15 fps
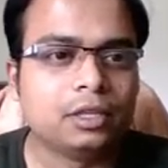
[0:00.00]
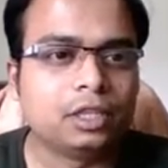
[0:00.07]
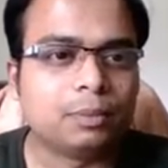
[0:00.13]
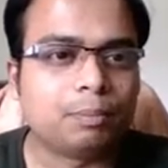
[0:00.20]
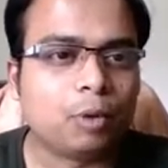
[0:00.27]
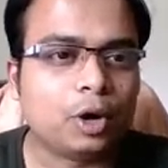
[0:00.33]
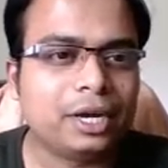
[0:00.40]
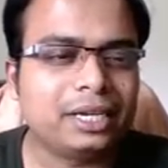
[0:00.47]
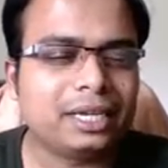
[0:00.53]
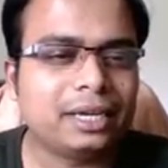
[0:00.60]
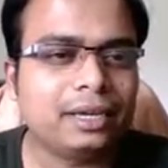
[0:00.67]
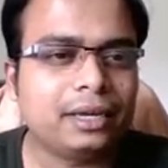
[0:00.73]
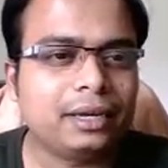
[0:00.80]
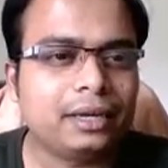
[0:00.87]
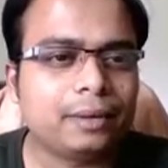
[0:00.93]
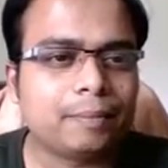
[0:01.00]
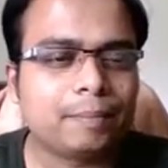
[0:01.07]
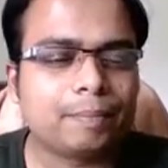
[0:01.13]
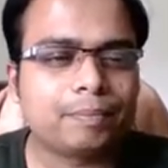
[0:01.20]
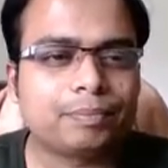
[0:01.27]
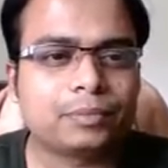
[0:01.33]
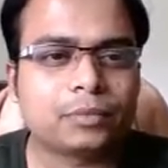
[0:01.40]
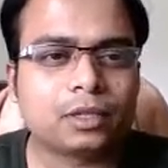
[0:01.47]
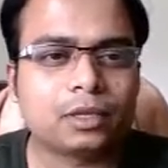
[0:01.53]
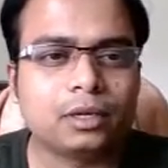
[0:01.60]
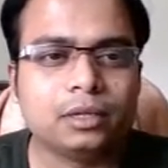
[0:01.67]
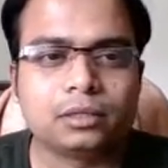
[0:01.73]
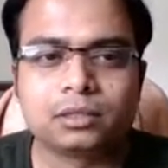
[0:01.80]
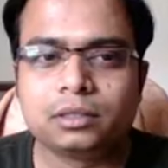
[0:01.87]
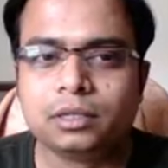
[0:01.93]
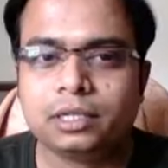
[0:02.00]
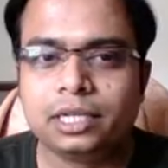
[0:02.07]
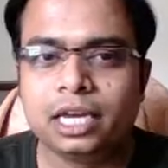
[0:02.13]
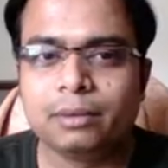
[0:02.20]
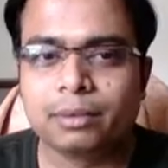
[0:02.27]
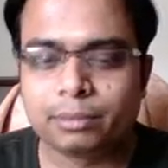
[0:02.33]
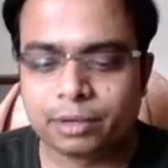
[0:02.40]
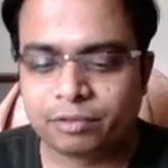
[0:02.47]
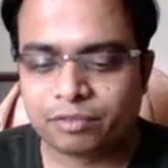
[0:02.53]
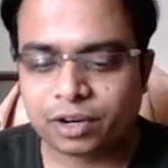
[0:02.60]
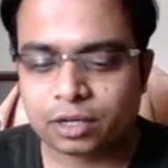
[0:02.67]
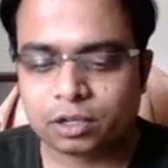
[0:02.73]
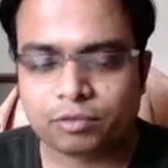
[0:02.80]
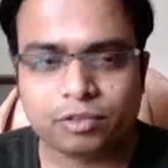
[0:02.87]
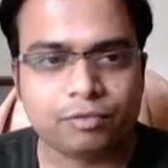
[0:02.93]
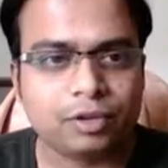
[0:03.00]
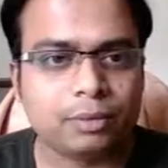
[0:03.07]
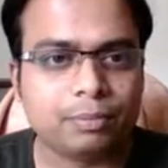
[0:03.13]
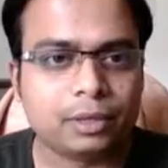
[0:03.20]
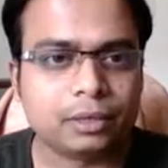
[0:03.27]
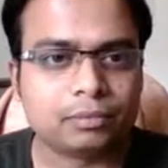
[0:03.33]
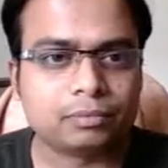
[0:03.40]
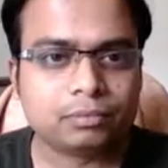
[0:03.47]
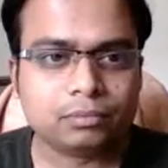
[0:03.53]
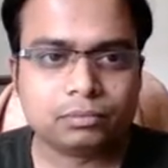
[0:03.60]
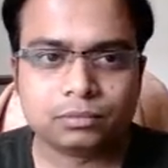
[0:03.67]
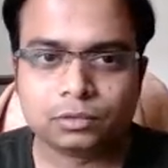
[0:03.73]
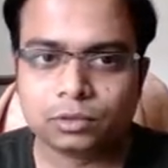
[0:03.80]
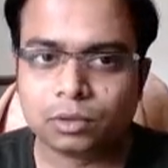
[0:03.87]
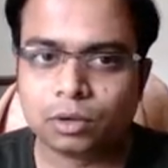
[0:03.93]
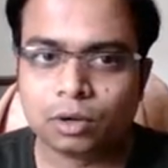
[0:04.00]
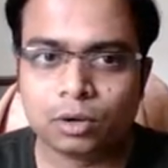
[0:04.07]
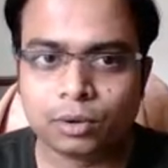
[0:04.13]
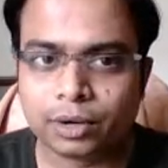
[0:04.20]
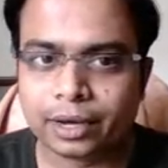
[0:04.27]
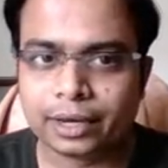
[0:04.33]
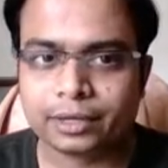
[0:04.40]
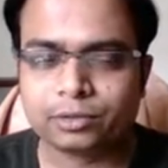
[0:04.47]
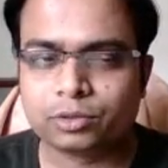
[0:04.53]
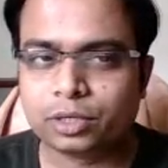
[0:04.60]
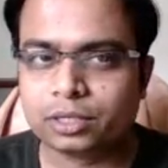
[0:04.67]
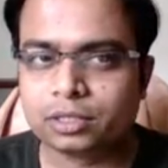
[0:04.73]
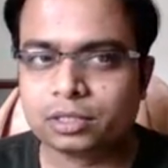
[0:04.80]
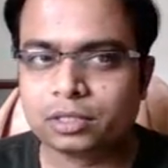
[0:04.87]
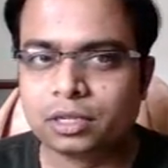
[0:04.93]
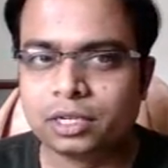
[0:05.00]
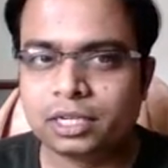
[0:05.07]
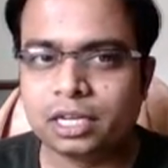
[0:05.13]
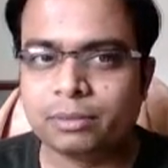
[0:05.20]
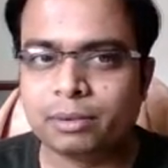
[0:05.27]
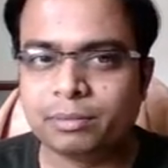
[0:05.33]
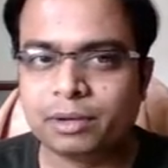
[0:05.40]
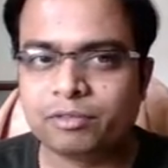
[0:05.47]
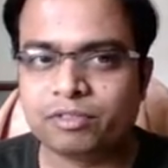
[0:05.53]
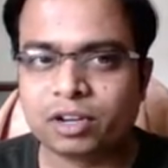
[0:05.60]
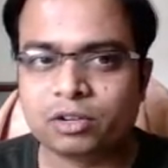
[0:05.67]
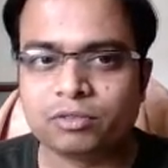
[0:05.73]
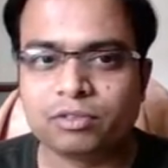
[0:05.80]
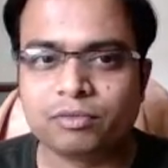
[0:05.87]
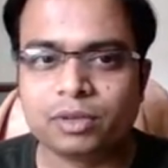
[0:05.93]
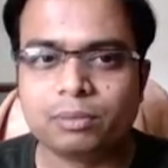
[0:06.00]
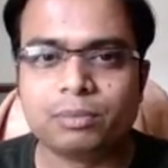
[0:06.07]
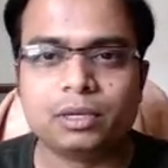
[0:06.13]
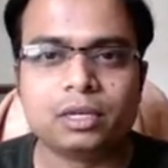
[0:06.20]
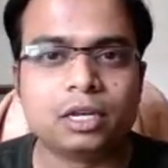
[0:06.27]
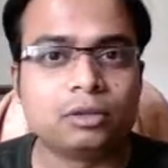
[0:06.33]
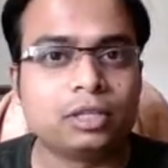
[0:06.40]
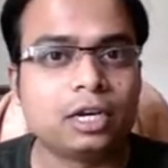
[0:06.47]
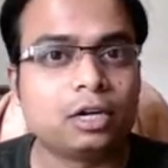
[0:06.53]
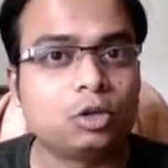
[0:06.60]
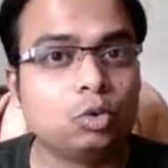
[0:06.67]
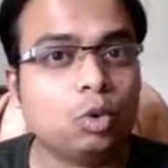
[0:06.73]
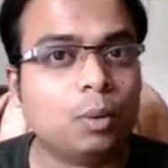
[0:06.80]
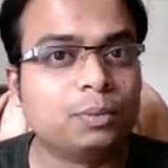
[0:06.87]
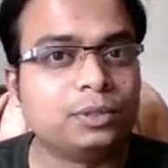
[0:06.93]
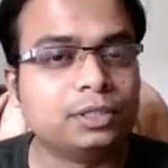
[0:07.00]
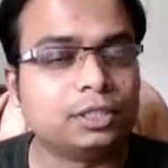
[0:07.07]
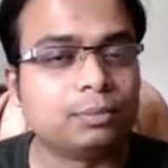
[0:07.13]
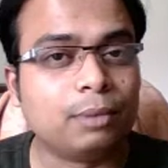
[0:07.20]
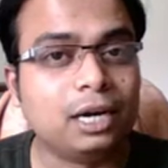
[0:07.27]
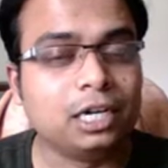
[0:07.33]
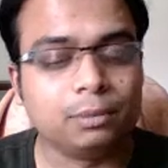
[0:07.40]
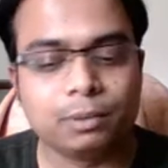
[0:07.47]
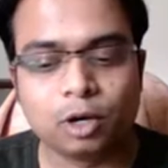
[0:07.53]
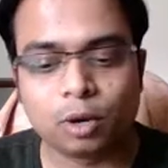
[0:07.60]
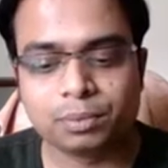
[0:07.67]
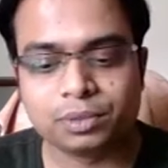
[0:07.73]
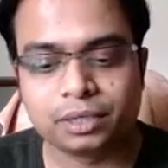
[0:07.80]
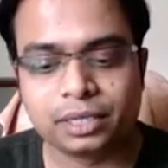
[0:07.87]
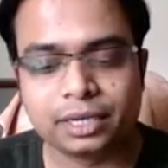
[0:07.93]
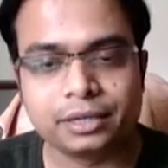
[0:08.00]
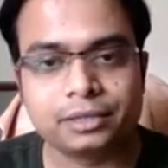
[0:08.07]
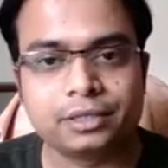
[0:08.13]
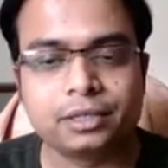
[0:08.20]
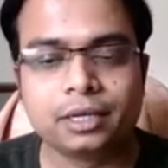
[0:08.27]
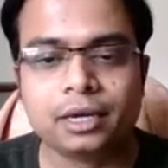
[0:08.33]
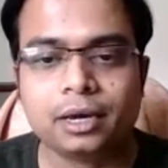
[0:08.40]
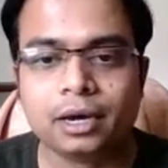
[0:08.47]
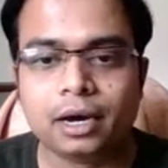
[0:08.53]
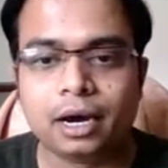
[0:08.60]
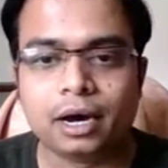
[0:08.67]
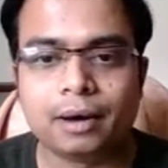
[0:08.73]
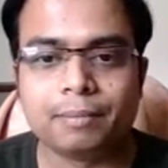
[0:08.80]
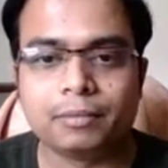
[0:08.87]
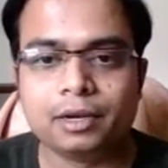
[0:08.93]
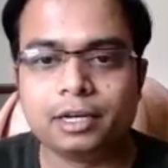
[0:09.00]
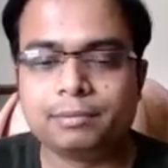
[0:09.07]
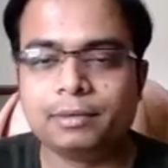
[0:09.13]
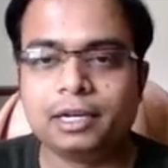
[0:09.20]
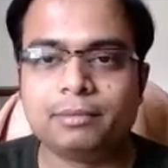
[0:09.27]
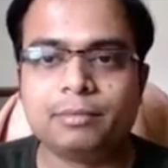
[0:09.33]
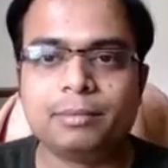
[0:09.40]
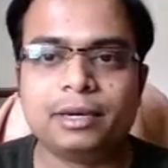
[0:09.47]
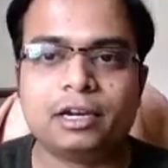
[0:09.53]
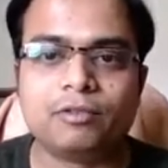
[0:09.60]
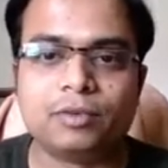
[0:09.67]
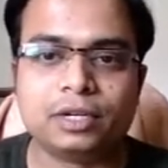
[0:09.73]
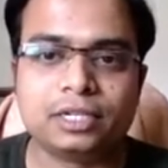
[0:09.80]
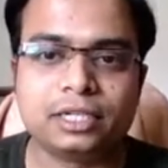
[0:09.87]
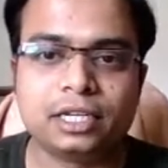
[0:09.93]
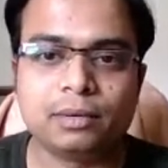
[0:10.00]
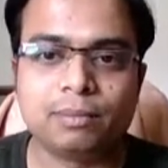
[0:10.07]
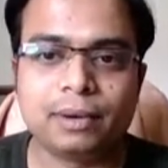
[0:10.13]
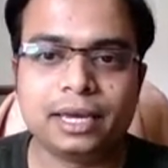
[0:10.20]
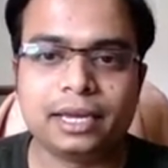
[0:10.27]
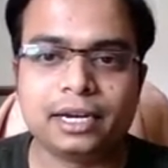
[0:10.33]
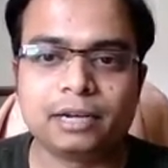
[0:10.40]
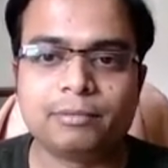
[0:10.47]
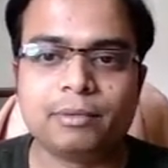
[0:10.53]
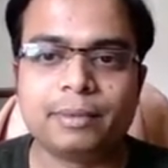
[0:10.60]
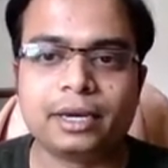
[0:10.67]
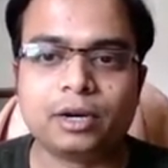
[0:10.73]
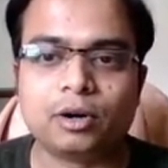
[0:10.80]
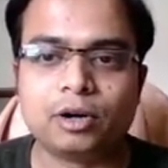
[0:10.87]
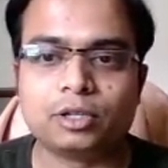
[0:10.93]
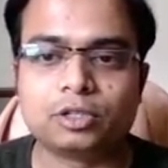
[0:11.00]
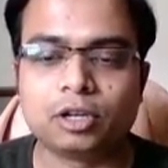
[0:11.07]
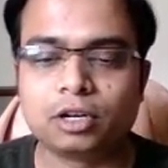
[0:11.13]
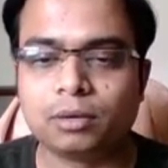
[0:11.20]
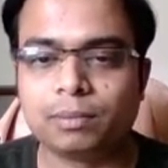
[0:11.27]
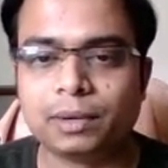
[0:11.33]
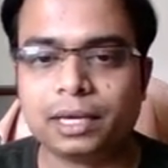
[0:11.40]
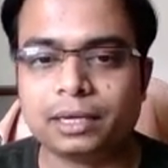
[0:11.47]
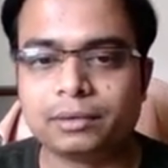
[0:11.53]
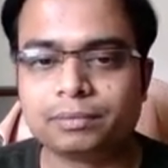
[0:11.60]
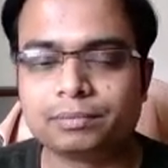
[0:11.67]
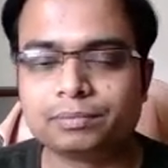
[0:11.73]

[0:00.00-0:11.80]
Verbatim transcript: The point A is 30 mm in front of the VP. Alright, so it's 30 mm in front of the VP. Now there are two options, multiple option case. Let me make a vertical plane, let me make a horizontal plane.